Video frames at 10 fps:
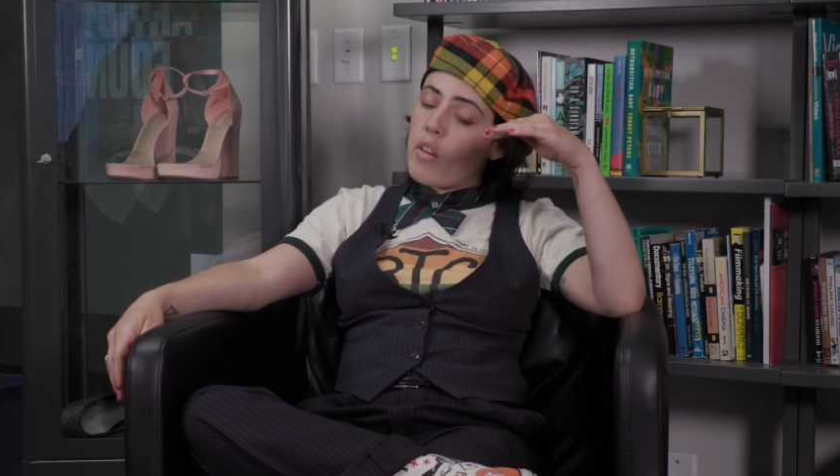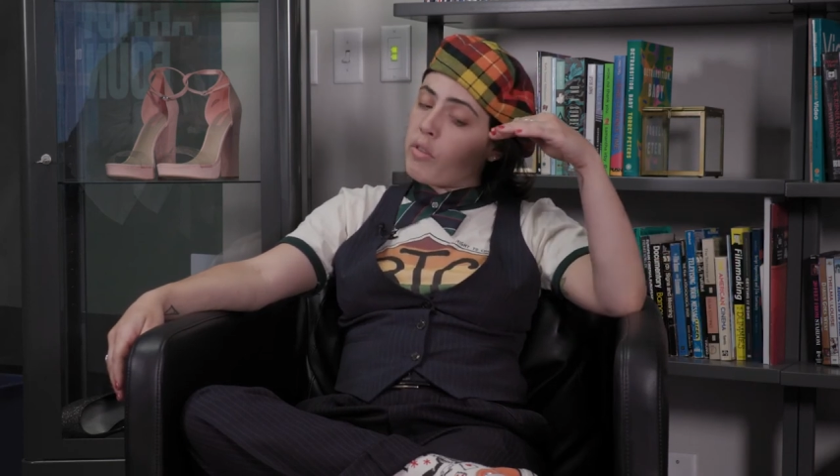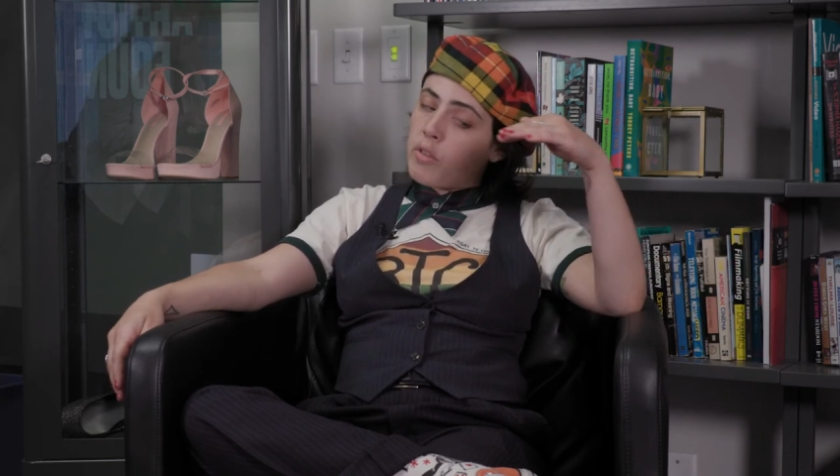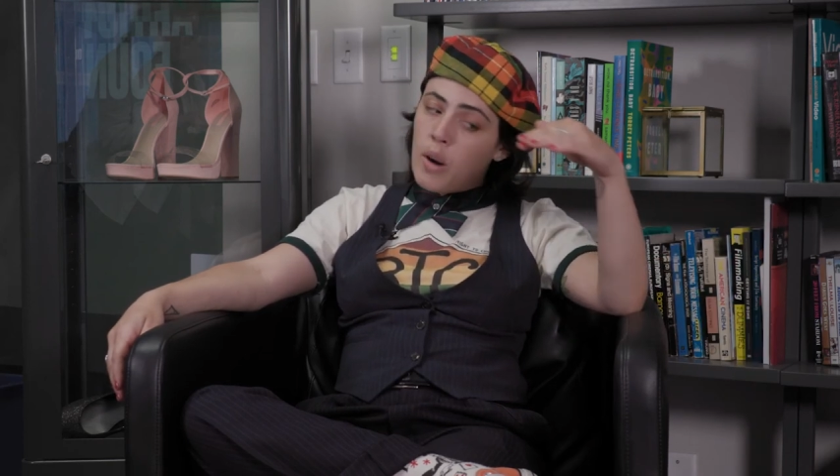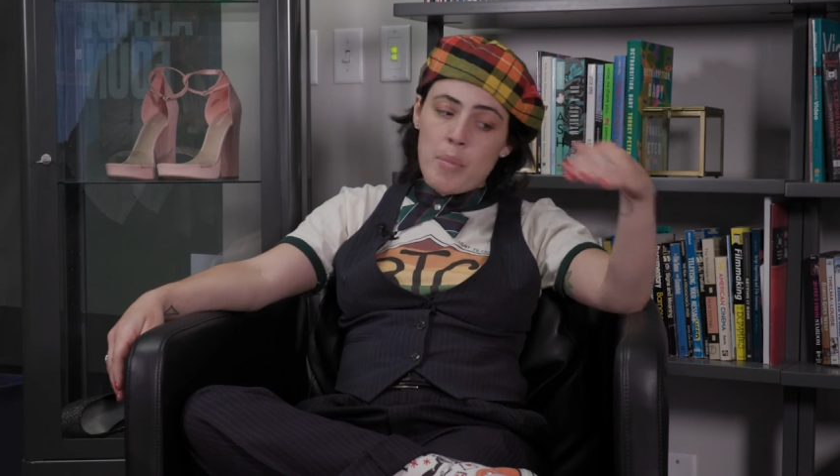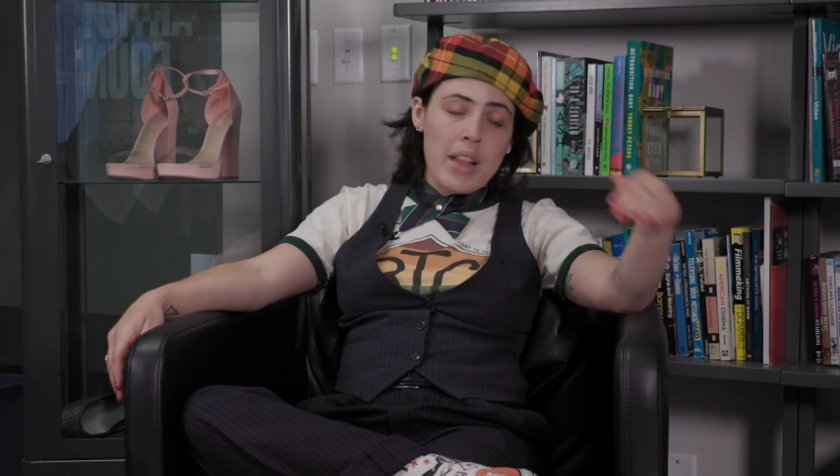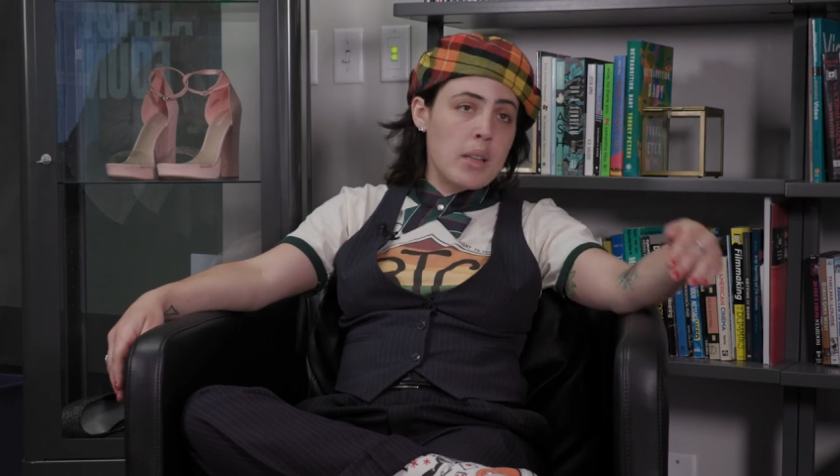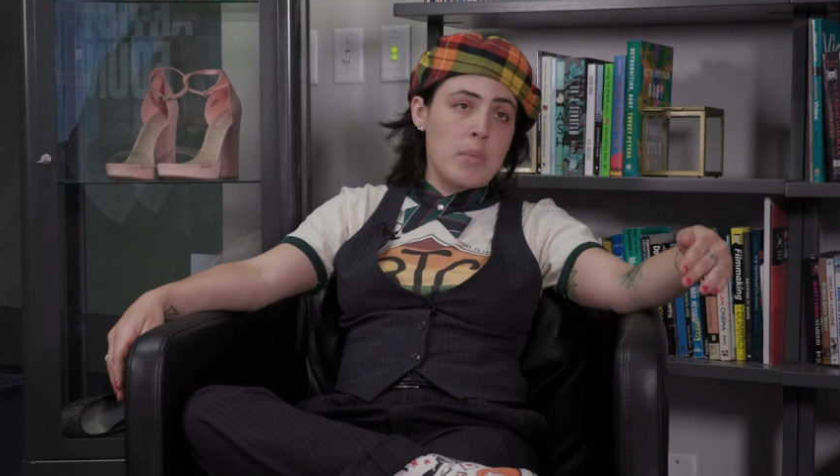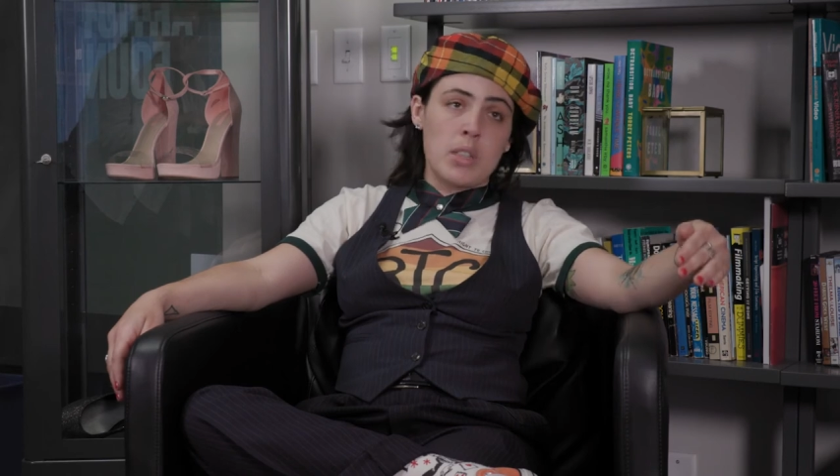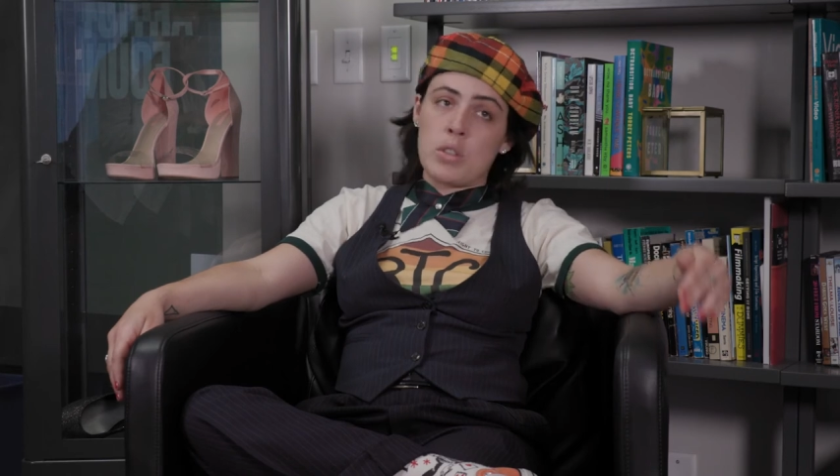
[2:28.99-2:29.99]
from
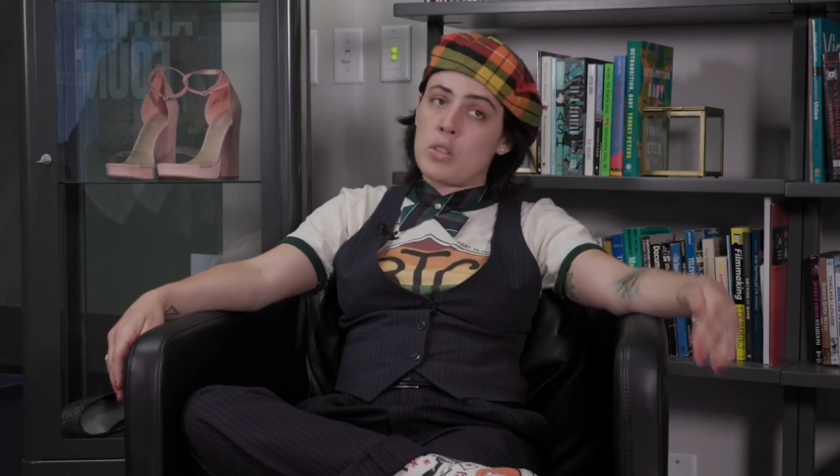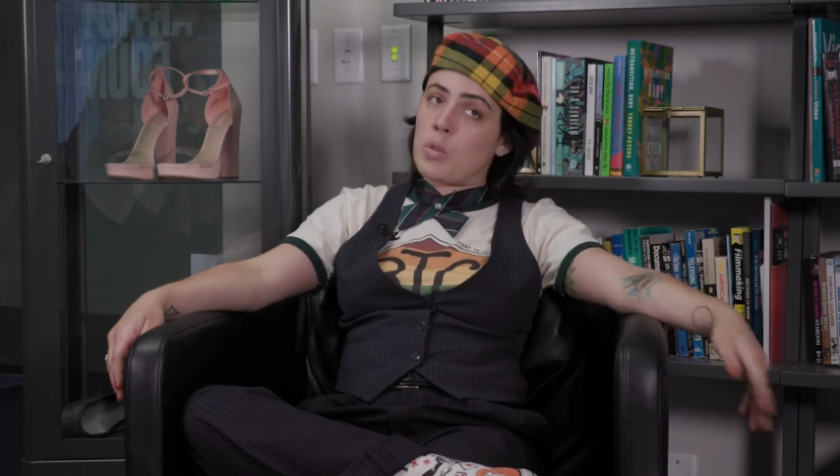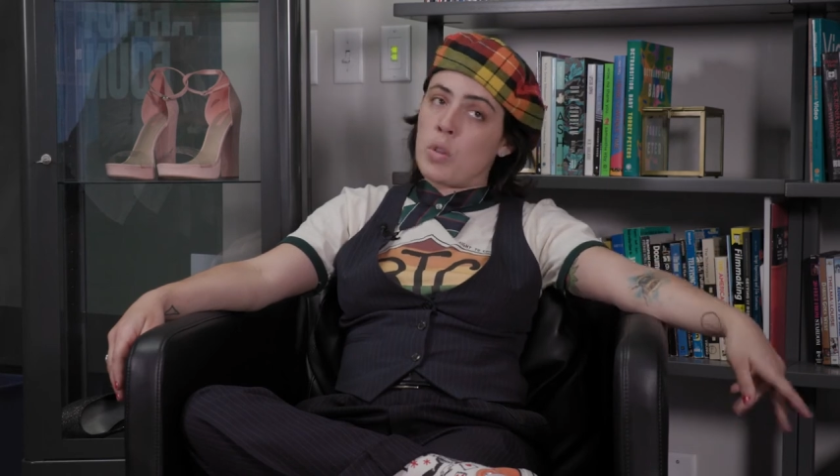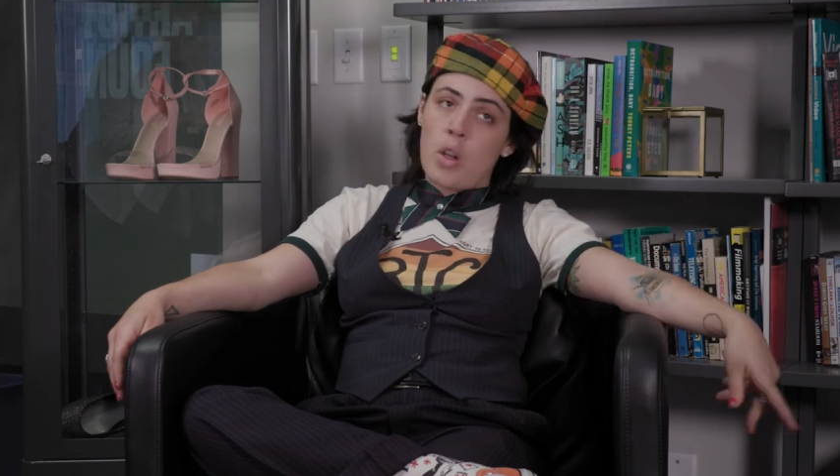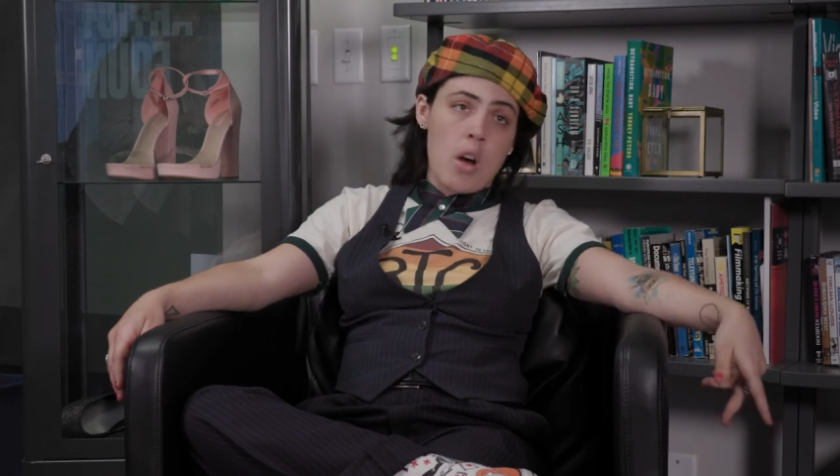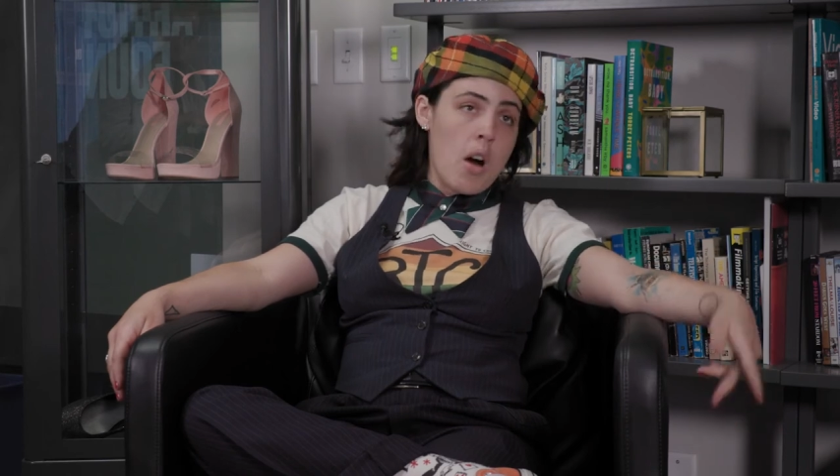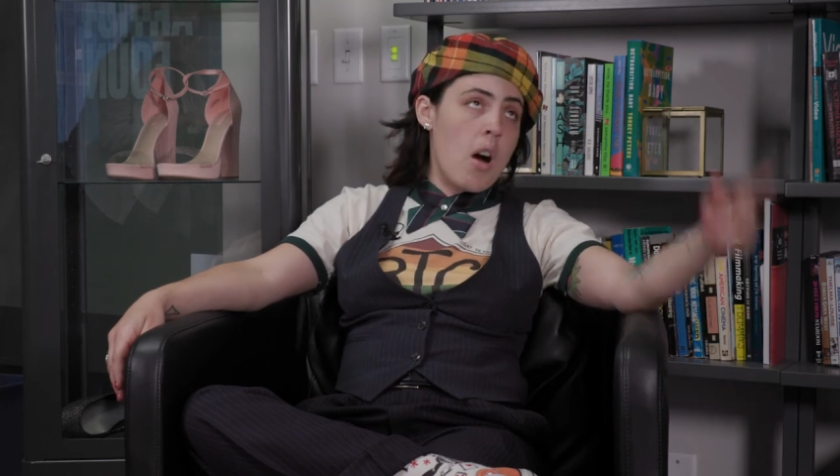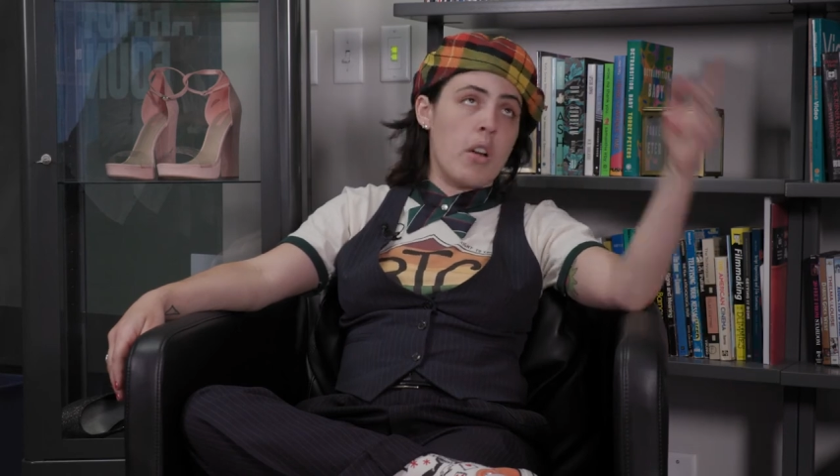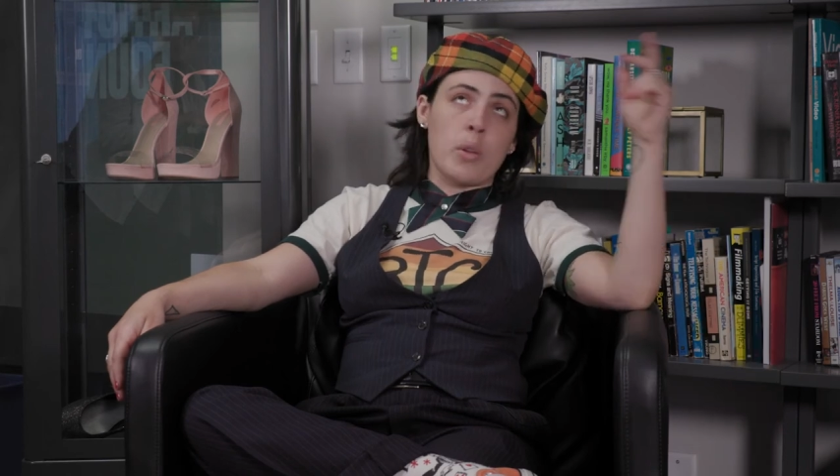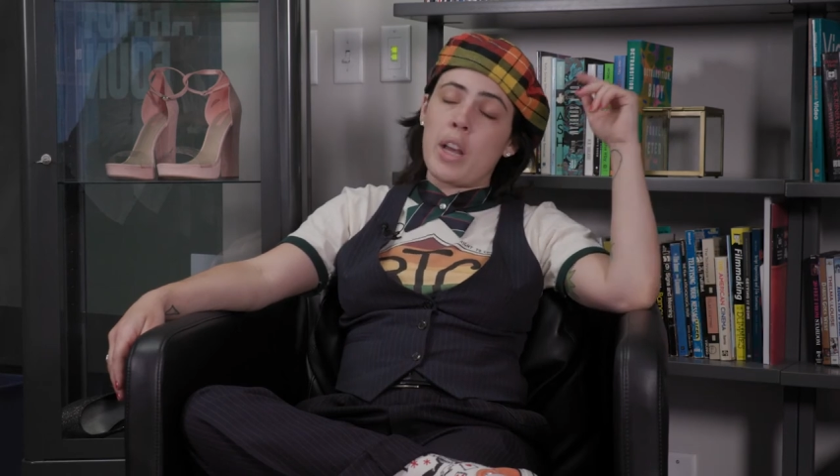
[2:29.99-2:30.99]
elementary school
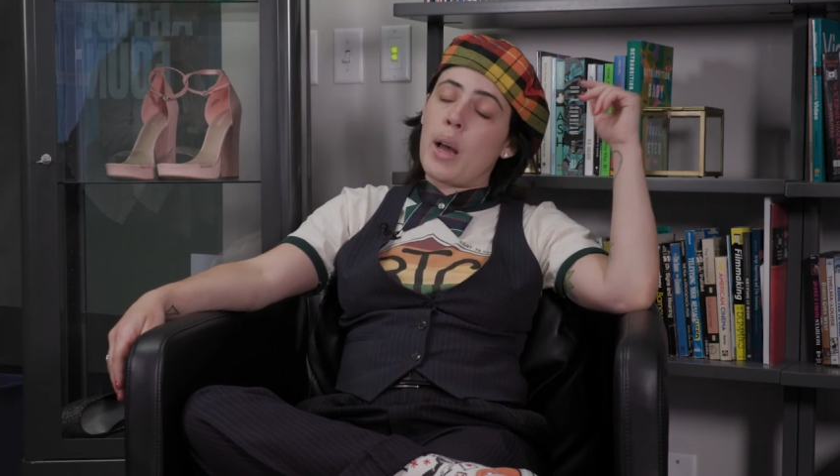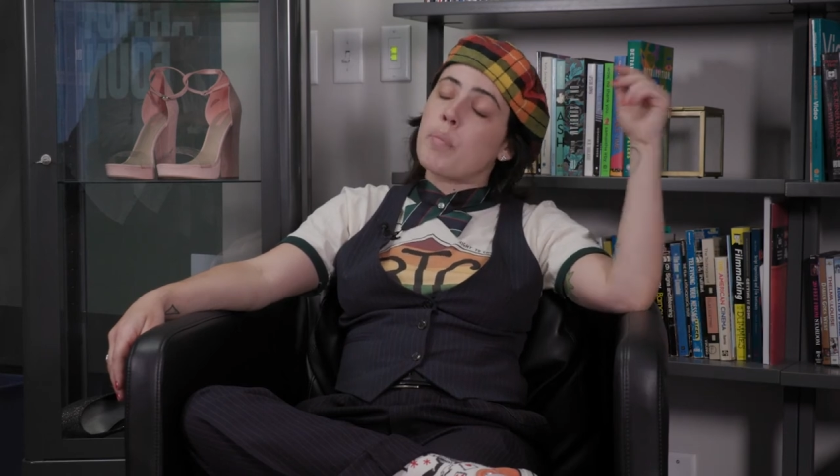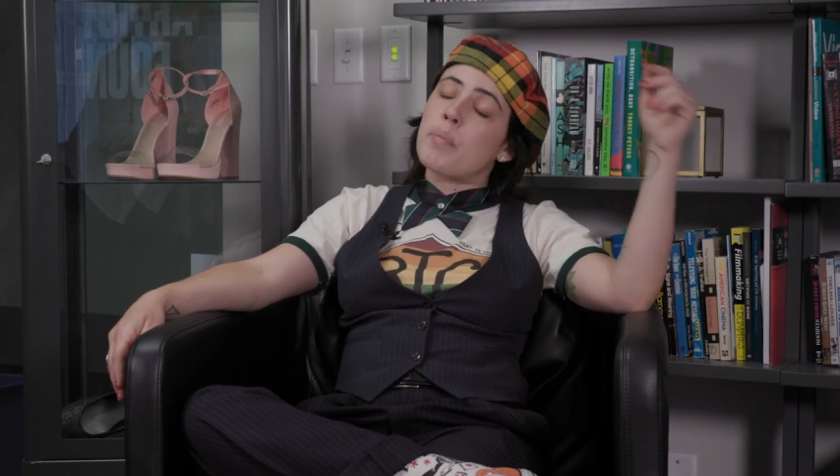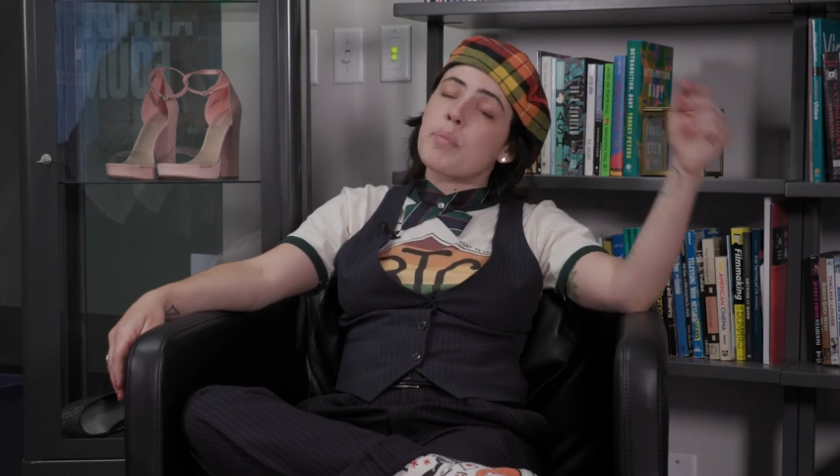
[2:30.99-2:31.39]
all the way up.